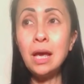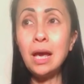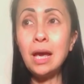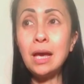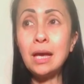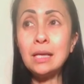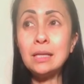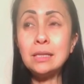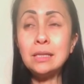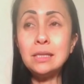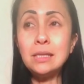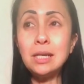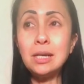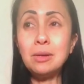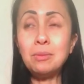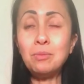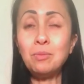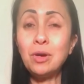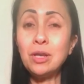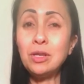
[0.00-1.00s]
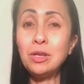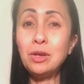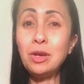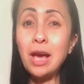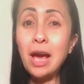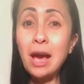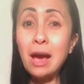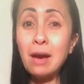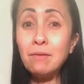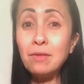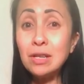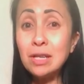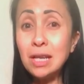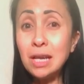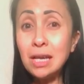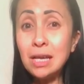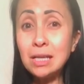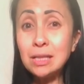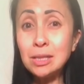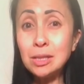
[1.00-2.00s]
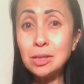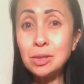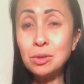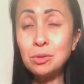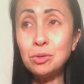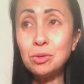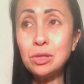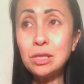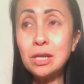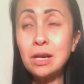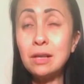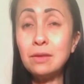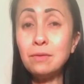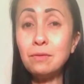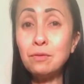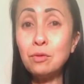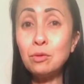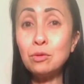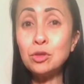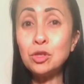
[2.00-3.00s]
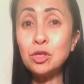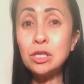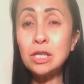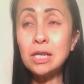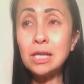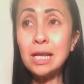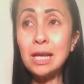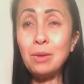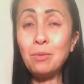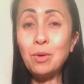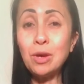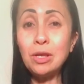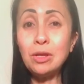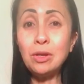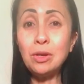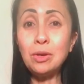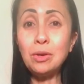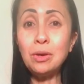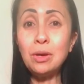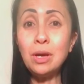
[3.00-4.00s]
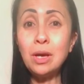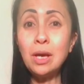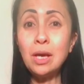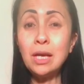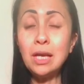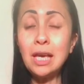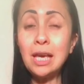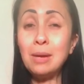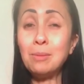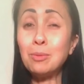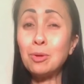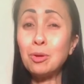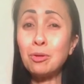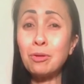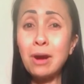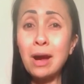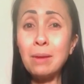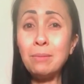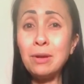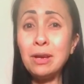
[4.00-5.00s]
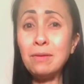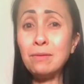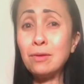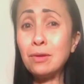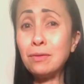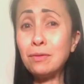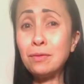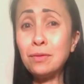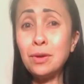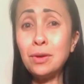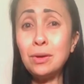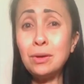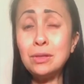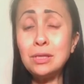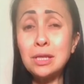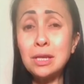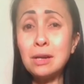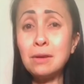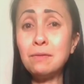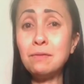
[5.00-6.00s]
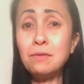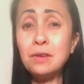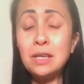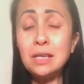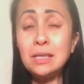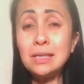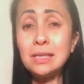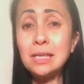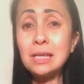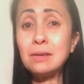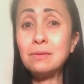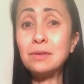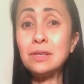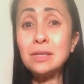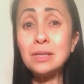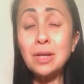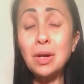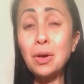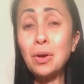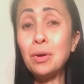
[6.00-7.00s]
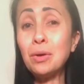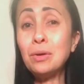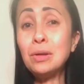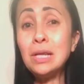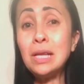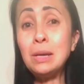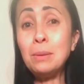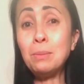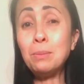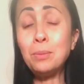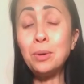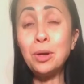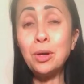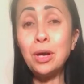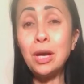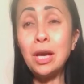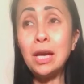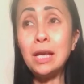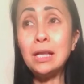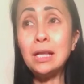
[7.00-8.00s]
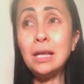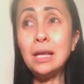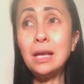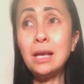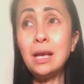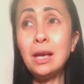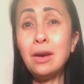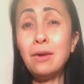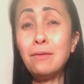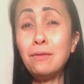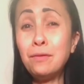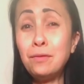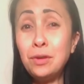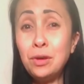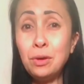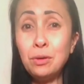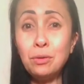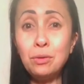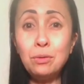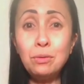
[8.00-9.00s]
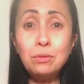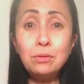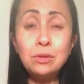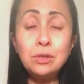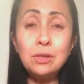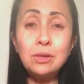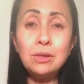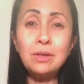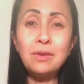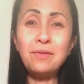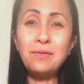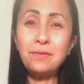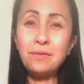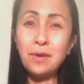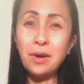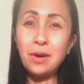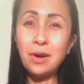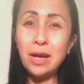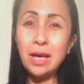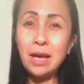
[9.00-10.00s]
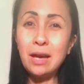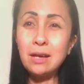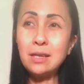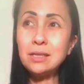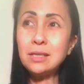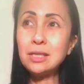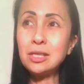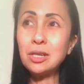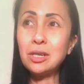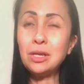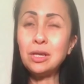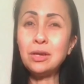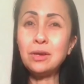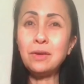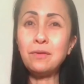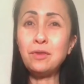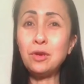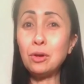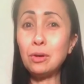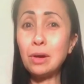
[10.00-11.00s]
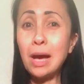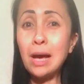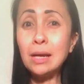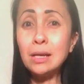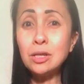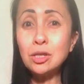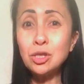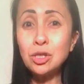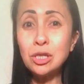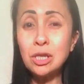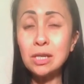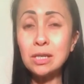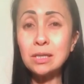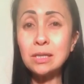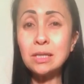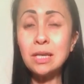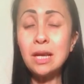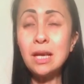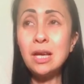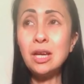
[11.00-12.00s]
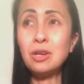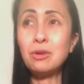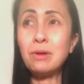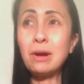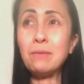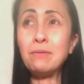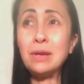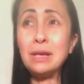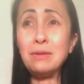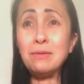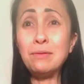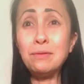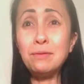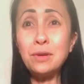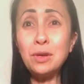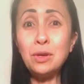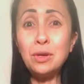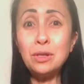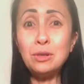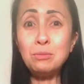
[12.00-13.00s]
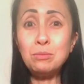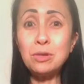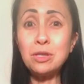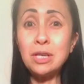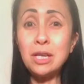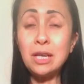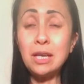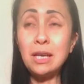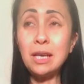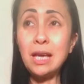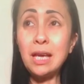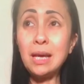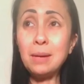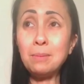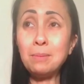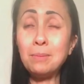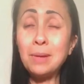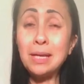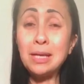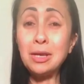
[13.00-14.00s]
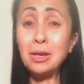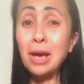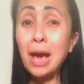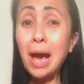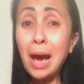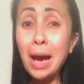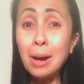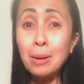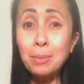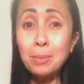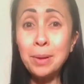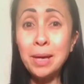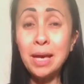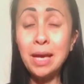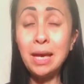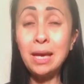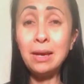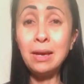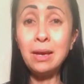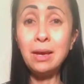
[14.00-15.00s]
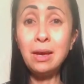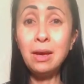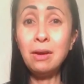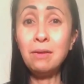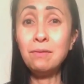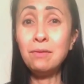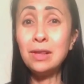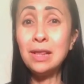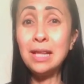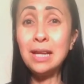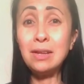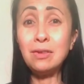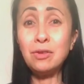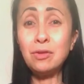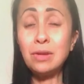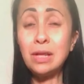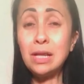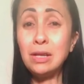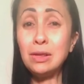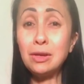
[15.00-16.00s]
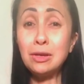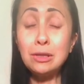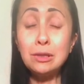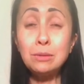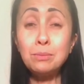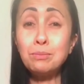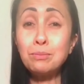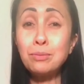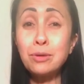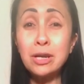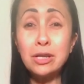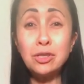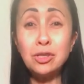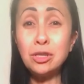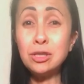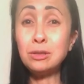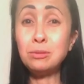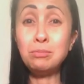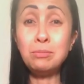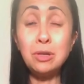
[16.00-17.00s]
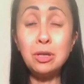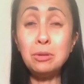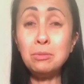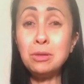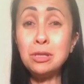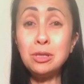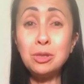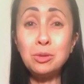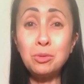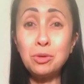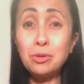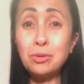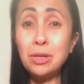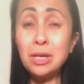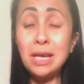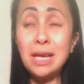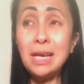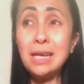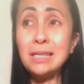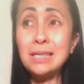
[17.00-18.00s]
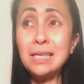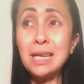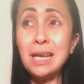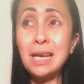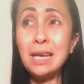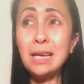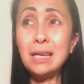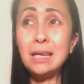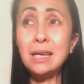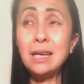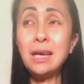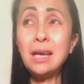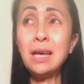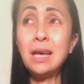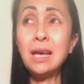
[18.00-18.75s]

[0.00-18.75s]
And when you have an eating disorder, unfortunately, when you keep grabbing for food to comfort yourself, it's only putting fuel to the fire. So if you're anxious, grabbing food might make you happy for literally those precious moments while you're eating.